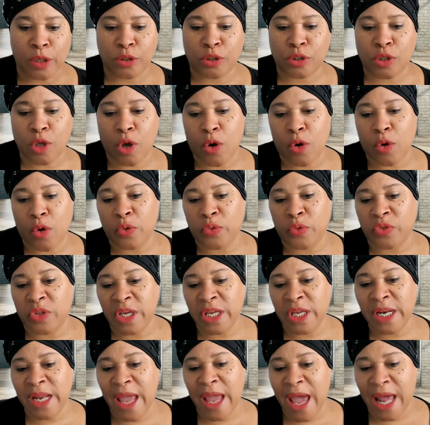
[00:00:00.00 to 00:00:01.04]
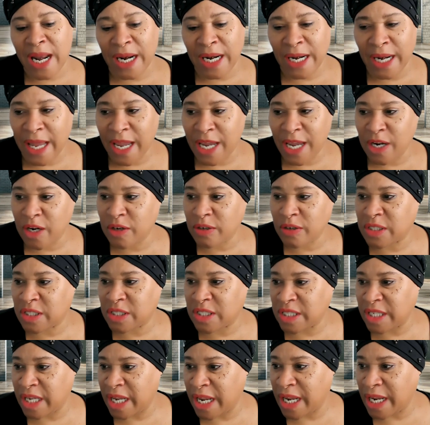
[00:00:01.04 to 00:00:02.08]
So then they had a later
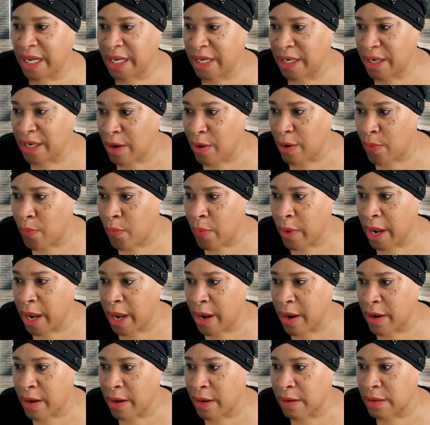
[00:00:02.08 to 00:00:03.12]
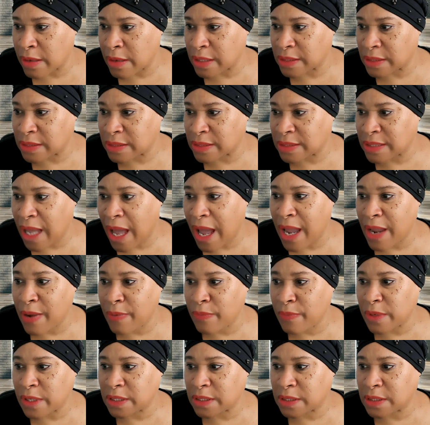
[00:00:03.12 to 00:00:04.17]
scene where
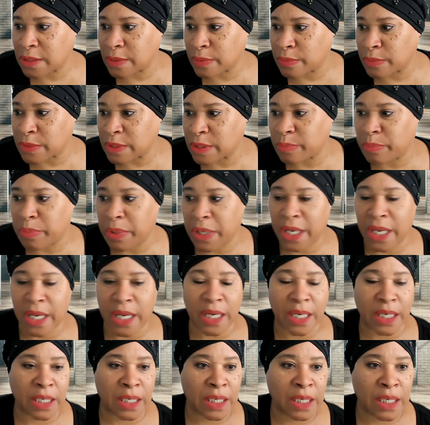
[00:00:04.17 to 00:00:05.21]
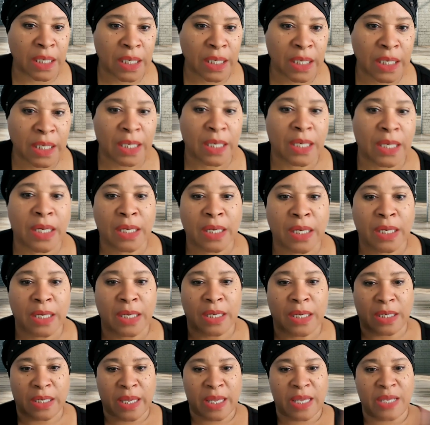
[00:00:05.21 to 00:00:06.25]
Cyrus was being,
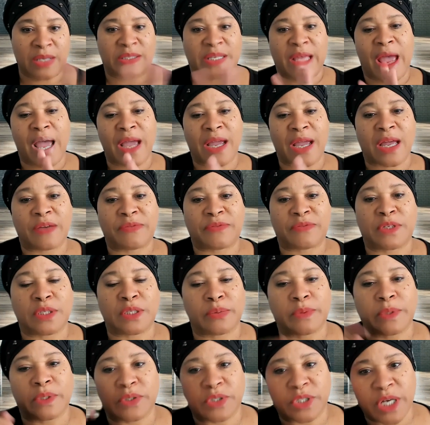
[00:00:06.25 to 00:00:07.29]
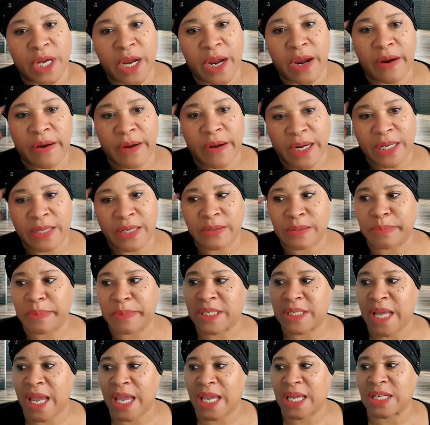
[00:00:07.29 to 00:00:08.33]
he's handcuffed to the wheelchair and he's
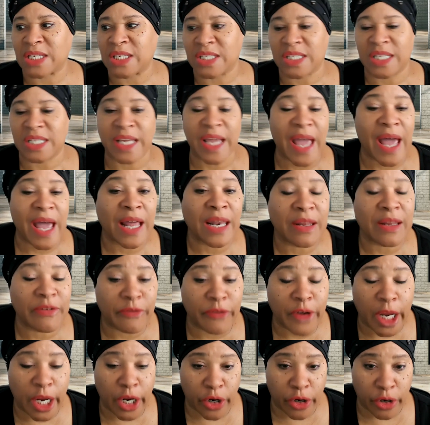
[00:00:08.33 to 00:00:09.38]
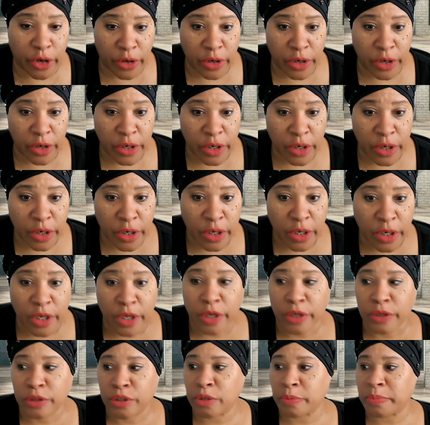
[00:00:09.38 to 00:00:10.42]
been taken to the elevator
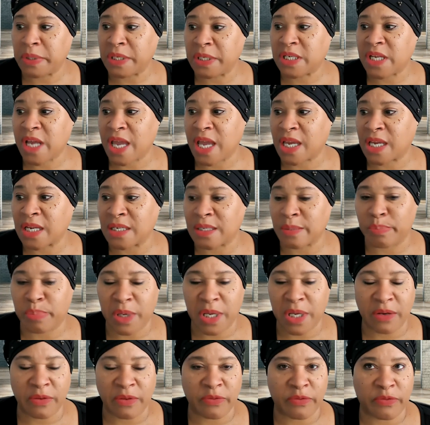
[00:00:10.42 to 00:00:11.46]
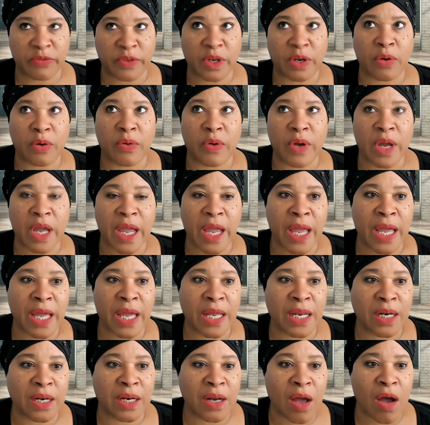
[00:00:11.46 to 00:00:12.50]
to be taken to Pentonville.
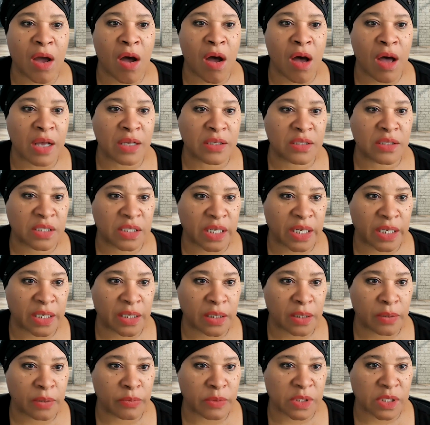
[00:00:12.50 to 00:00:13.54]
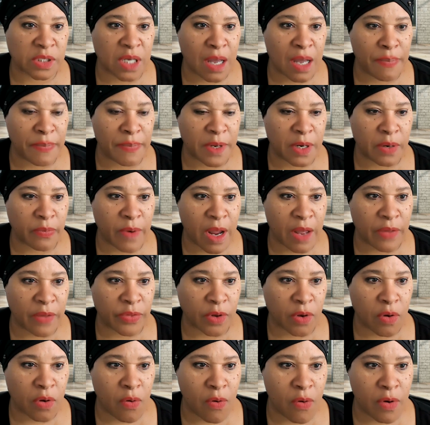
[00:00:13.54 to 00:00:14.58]
And Austin was coming
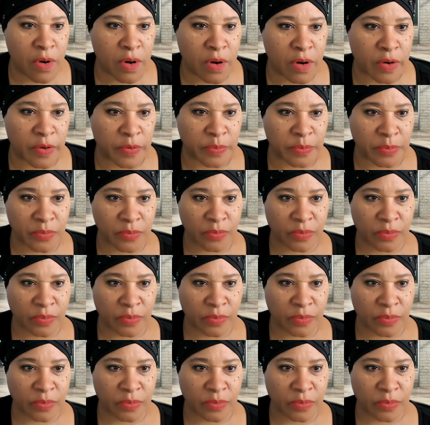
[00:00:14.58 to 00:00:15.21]
around the corner.